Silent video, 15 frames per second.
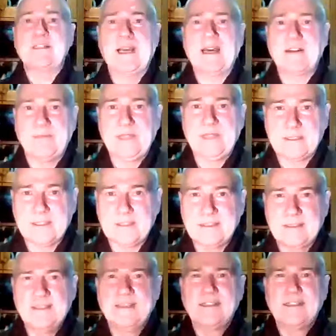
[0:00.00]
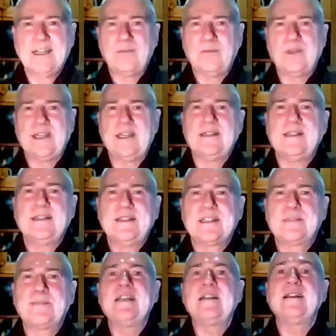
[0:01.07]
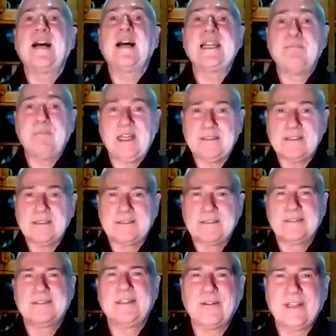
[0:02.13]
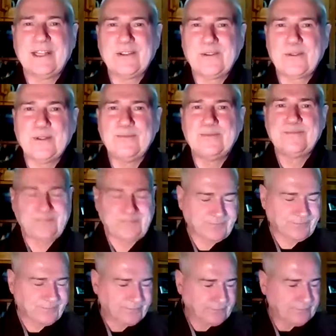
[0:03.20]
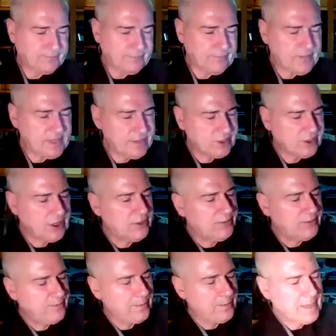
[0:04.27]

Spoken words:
paramitas that we spent 9 months going through. So